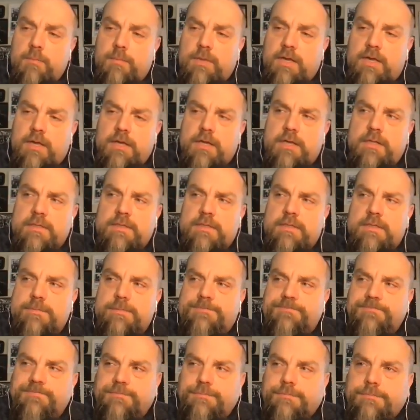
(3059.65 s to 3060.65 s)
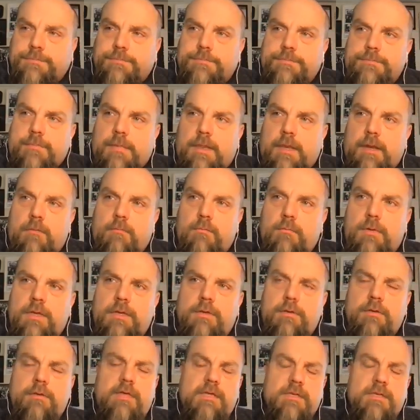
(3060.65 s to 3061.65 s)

because we do